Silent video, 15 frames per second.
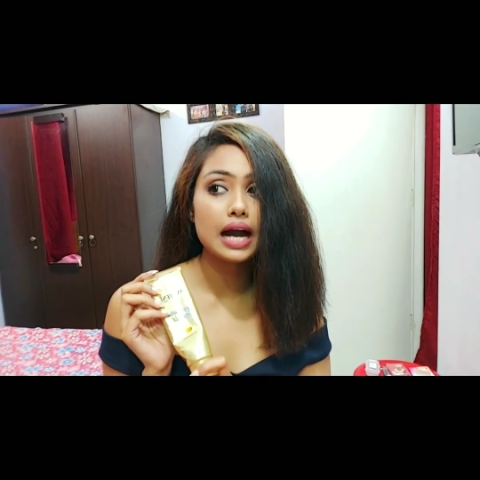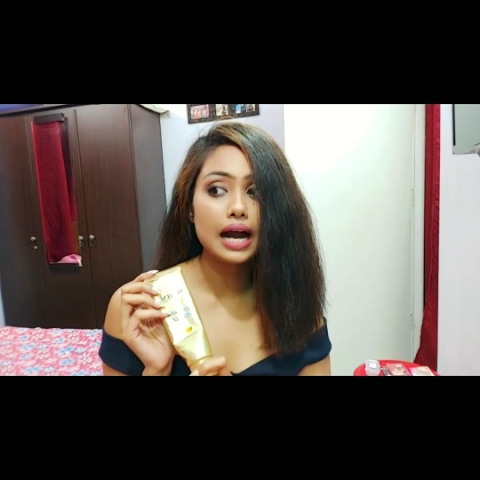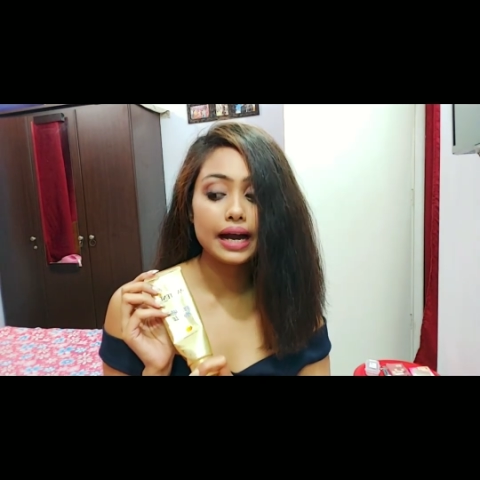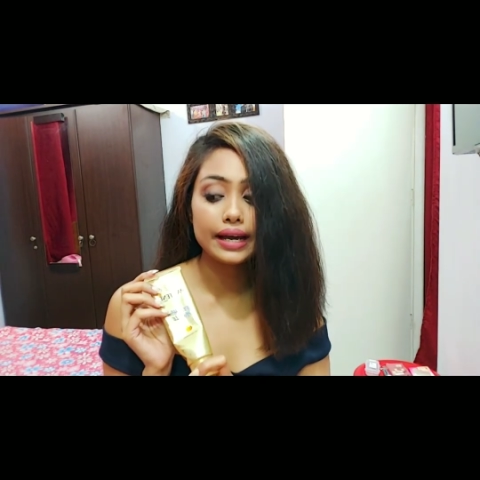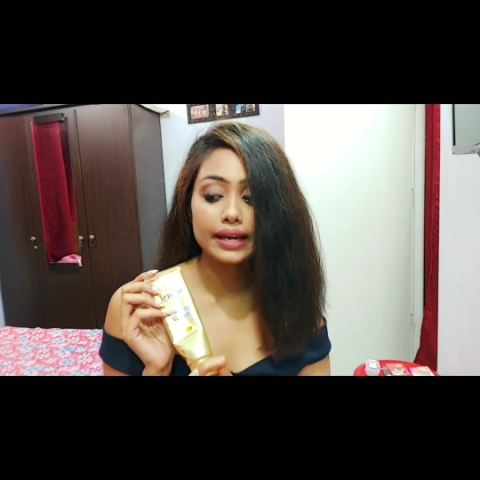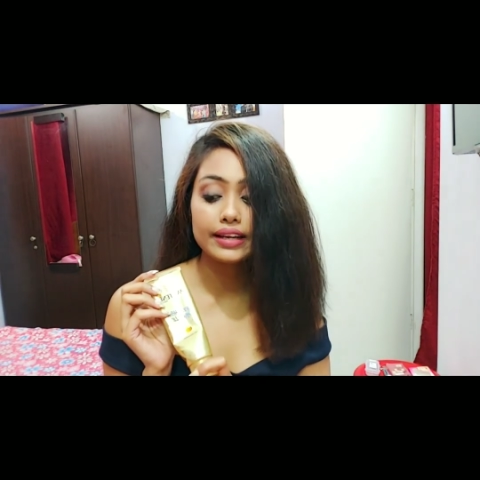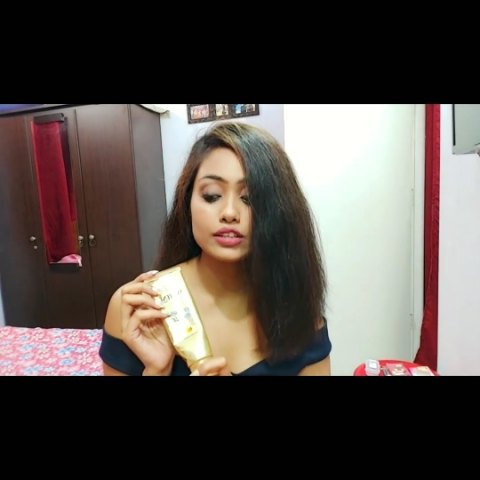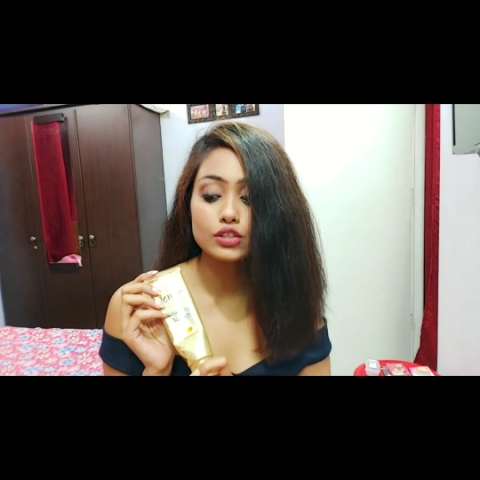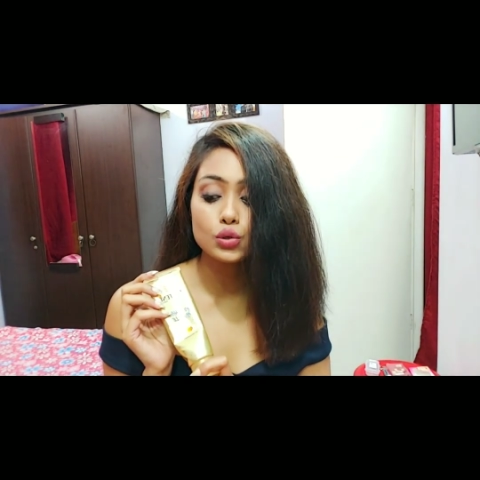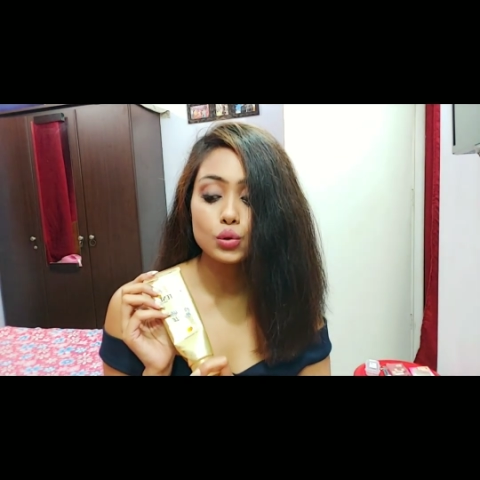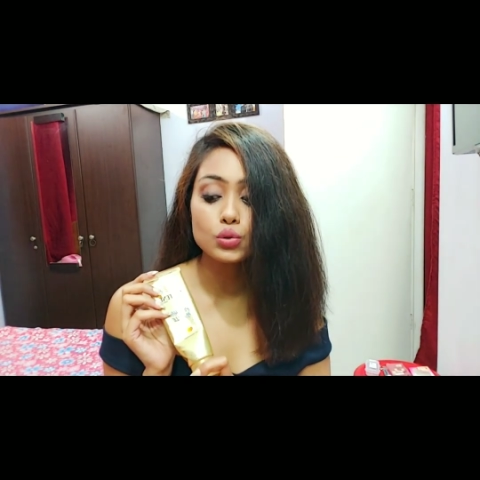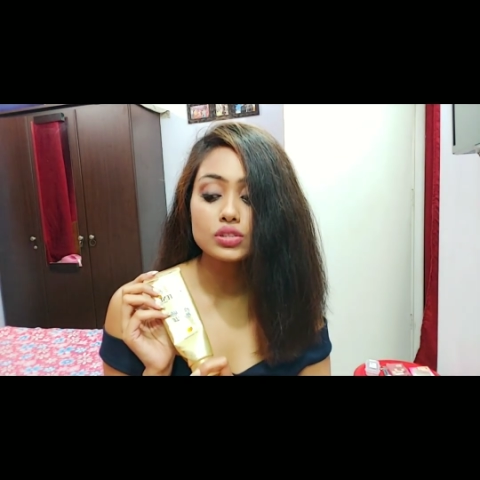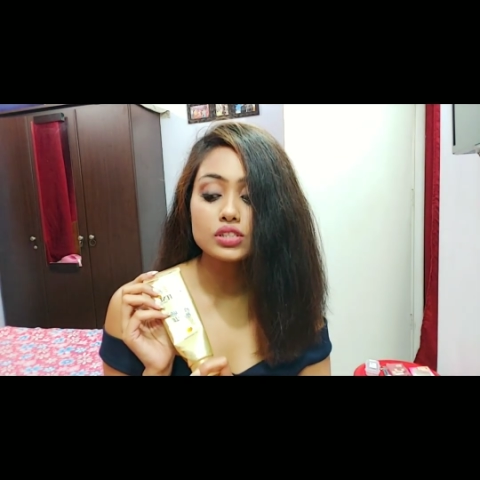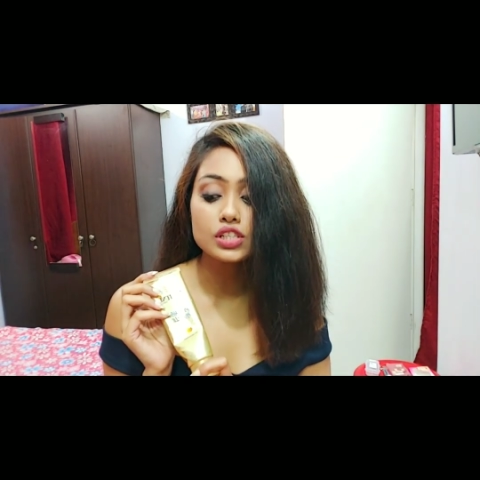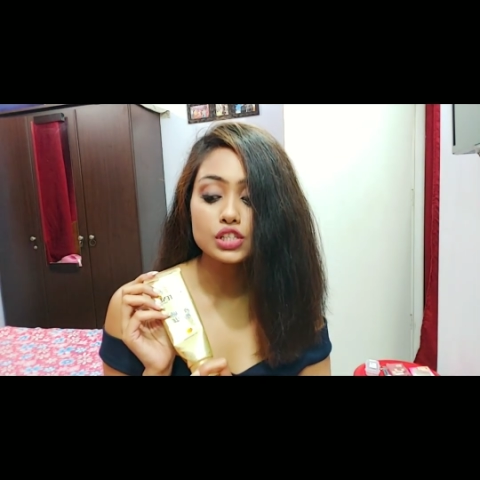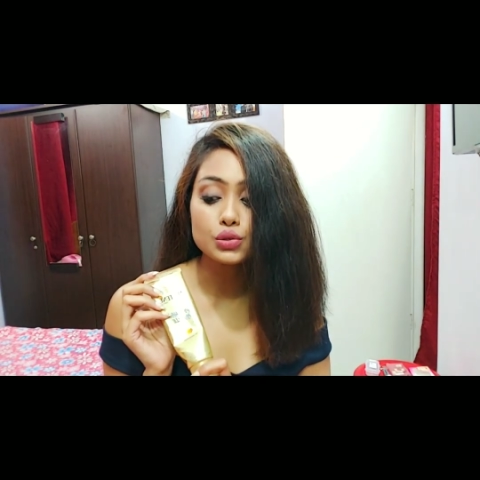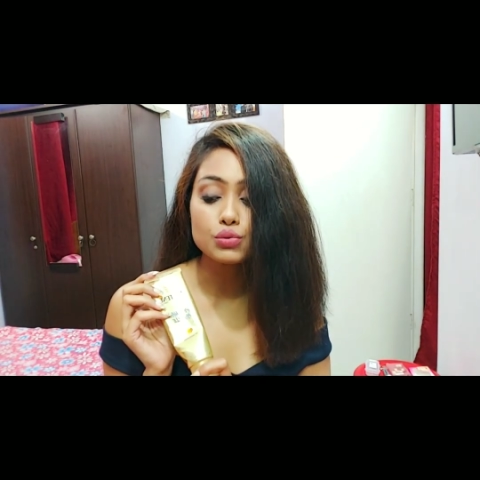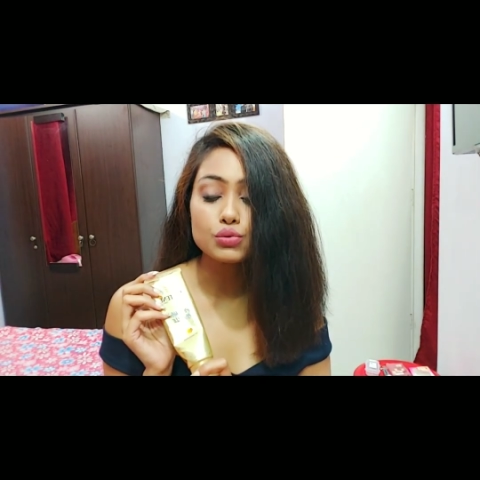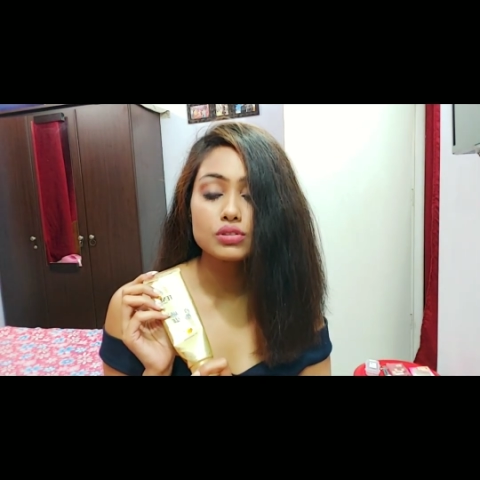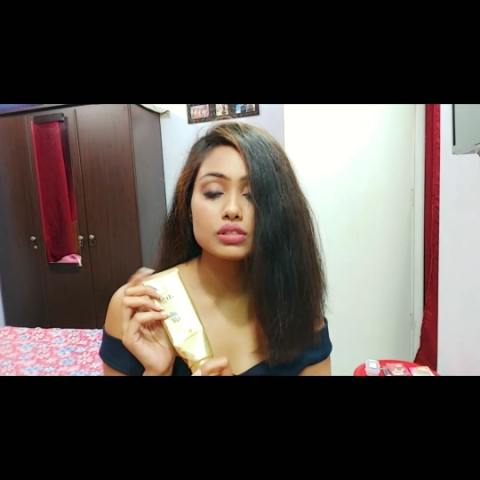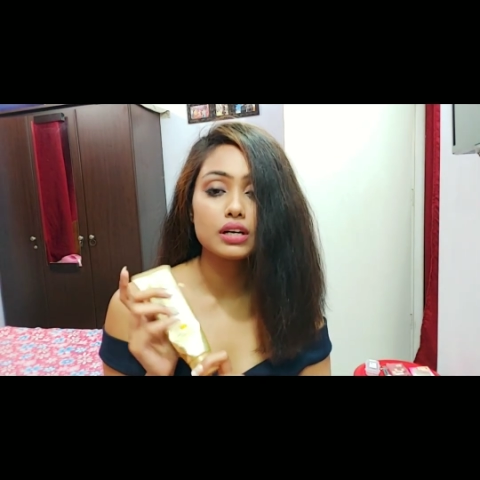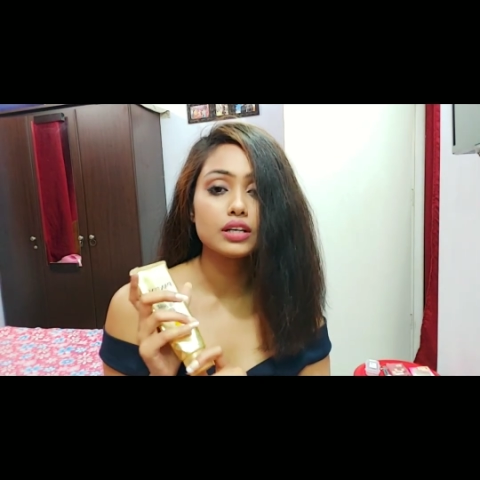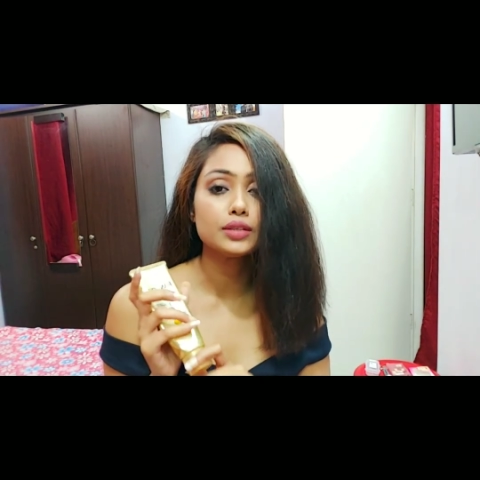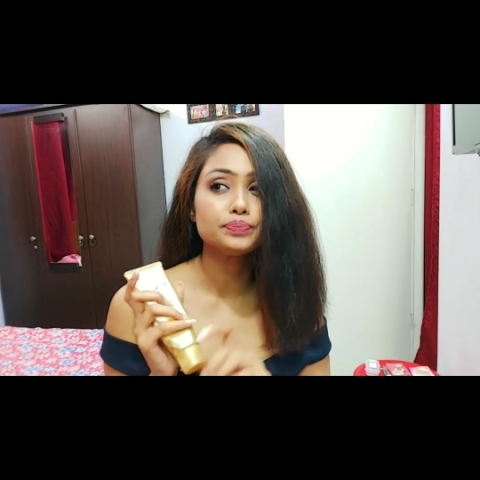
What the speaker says: I don't use